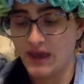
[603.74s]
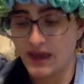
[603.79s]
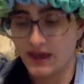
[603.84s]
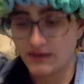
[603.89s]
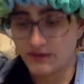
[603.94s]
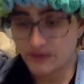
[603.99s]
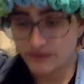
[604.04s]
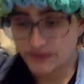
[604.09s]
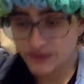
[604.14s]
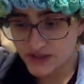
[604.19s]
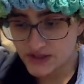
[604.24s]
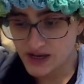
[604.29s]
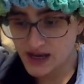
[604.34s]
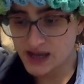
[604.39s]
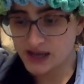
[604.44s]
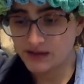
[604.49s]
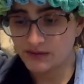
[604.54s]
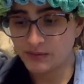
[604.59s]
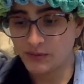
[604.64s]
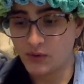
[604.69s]
and from the
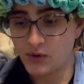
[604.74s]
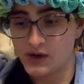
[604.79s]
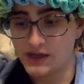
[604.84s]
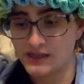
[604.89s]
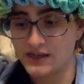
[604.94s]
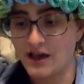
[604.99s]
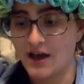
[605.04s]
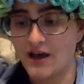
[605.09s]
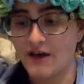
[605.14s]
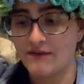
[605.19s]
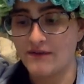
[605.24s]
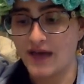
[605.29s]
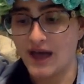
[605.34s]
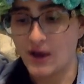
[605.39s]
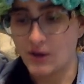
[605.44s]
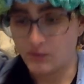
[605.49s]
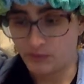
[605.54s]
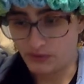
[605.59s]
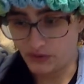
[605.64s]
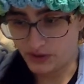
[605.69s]
standpoint of
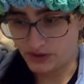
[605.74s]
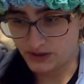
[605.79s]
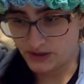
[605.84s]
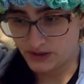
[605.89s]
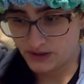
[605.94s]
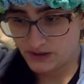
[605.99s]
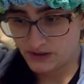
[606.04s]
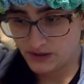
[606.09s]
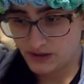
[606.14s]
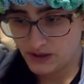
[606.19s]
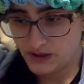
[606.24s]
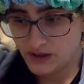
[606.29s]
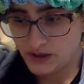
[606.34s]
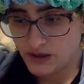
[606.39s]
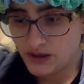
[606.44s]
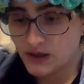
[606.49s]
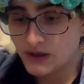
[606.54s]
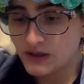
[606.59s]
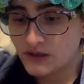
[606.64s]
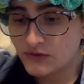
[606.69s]
output.
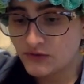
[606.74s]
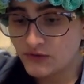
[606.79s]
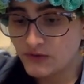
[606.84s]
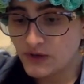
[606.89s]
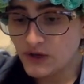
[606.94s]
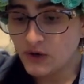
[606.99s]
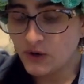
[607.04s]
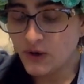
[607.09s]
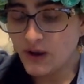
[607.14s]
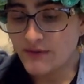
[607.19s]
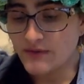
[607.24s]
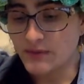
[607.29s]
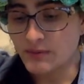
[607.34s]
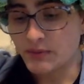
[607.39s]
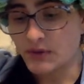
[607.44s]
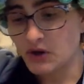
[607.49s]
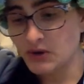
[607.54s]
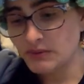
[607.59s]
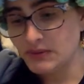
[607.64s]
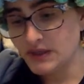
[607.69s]
The fear of a
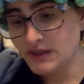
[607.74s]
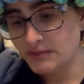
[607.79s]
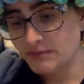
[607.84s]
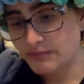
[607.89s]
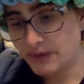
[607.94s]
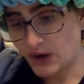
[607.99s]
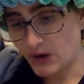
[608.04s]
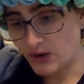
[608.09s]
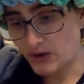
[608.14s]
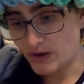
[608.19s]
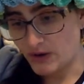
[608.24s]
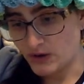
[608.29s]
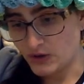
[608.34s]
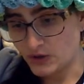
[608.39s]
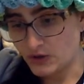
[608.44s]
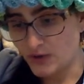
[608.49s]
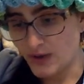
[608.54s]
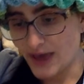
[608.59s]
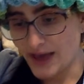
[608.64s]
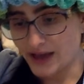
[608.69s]
permanent barrier
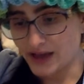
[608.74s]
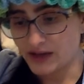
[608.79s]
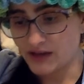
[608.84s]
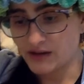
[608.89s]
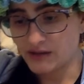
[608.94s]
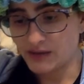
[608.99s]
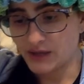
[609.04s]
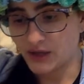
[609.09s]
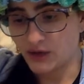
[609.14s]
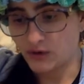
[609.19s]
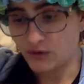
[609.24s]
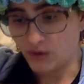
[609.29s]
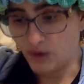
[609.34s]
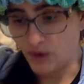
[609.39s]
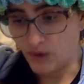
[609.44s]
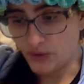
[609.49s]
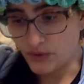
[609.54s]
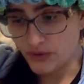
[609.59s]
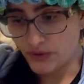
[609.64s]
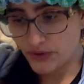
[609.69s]
to economic
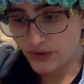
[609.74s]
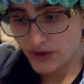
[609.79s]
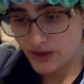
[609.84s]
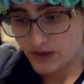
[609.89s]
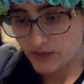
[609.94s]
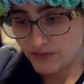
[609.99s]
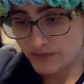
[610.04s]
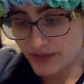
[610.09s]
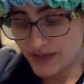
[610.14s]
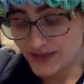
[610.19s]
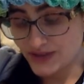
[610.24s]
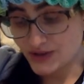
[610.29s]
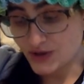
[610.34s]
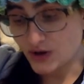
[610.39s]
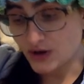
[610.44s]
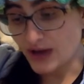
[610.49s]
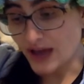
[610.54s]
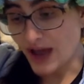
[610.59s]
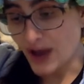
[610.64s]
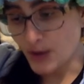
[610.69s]
growth based
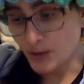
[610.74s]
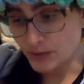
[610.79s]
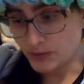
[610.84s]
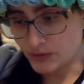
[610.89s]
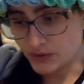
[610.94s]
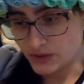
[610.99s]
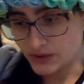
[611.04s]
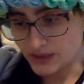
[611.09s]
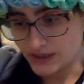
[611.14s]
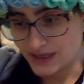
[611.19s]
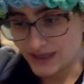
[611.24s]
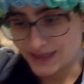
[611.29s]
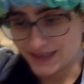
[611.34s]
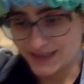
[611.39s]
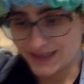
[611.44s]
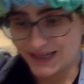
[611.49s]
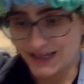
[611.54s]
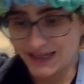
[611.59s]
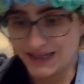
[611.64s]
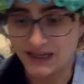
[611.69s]
on output
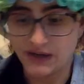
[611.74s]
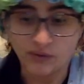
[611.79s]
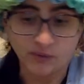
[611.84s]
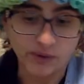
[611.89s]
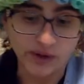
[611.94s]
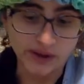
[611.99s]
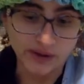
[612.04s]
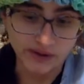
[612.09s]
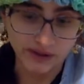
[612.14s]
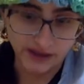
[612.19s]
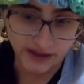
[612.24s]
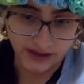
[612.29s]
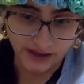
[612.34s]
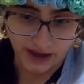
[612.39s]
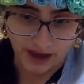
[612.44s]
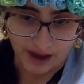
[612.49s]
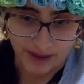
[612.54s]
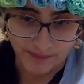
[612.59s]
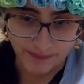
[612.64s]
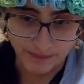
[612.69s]
exceeding real
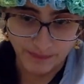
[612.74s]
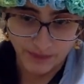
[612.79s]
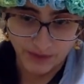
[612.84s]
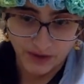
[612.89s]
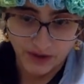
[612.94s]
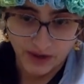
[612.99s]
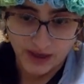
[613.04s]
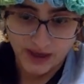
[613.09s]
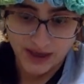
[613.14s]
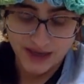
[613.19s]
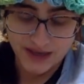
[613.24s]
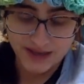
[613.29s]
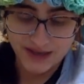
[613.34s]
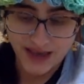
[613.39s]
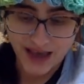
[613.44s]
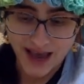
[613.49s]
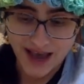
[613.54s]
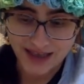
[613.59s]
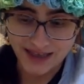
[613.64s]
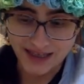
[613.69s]
income is
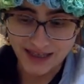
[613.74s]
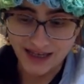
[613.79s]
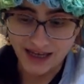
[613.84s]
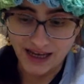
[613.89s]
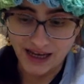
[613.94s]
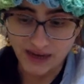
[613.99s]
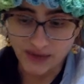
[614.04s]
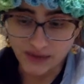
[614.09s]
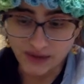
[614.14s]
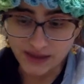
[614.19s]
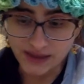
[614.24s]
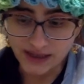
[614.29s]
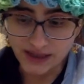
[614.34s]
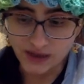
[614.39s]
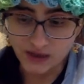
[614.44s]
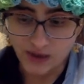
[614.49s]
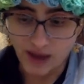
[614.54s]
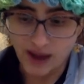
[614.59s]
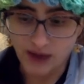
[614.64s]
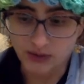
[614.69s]
as inherently
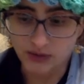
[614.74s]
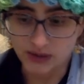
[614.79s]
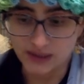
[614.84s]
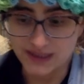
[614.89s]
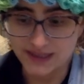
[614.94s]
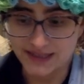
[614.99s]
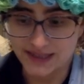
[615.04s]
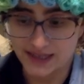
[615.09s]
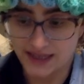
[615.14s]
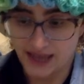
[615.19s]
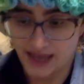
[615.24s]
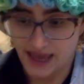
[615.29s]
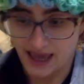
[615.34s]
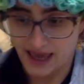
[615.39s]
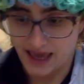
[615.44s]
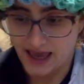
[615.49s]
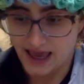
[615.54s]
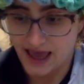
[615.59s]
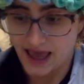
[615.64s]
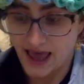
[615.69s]
groundless
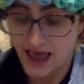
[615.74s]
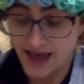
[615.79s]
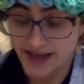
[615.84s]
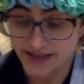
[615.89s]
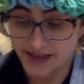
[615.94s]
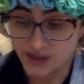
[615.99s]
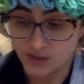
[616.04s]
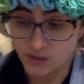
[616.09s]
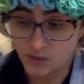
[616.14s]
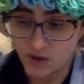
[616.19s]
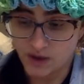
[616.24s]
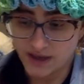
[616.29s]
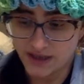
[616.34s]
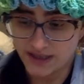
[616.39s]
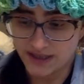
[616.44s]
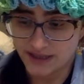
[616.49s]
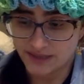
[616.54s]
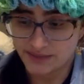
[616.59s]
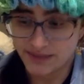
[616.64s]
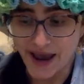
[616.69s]
today as it
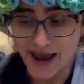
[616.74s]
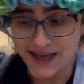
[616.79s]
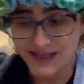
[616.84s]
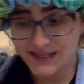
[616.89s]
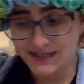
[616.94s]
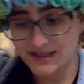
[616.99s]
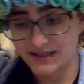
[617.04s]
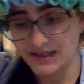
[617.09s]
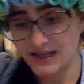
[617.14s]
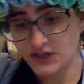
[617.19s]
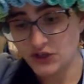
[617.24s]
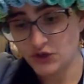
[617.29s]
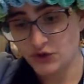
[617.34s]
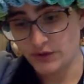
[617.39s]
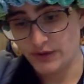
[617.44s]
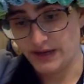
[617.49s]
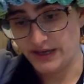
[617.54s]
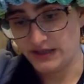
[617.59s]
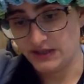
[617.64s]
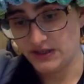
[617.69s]
was in past
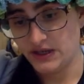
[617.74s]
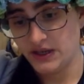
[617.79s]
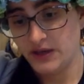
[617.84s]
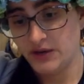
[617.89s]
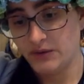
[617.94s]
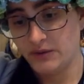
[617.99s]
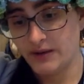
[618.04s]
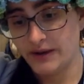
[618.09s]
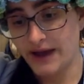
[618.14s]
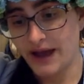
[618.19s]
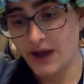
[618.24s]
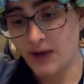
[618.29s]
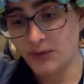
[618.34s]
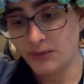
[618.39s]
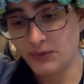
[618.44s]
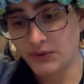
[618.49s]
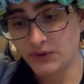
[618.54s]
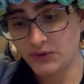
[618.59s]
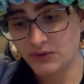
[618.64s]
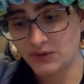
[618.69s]
centuries when
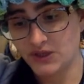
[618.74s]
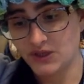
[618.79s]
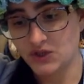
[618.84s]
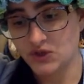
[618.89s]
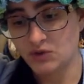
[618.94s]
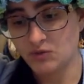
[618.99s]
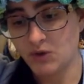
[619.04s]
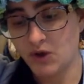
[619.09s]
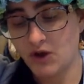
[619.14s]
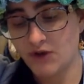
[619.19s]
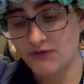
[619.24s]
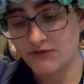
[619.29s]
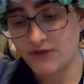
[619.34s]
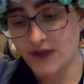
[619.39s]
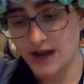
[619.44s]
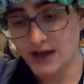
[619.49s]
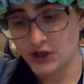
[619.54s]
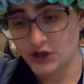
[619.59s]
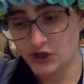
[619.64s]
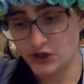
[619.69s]
output was a small
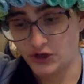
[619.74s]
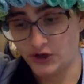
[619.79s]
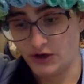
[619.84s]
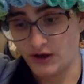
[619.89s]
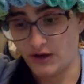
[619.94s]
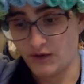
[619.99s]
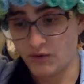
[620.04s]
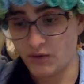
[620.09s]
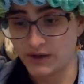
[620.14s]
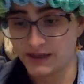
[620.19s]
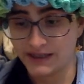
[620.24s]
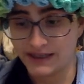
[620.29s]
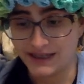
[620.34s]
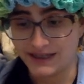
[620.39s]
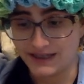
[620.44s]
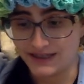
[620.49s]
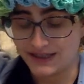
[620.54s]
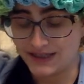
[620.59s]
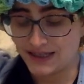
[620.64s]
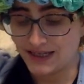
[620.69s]
fraction of what it
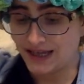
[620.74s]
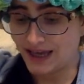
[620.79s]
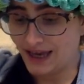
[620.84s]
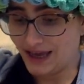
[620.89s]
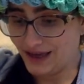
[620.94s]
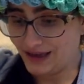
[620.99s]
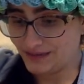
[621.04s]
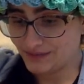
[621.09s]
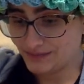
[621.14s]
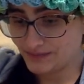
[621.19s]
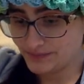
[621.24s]
is today.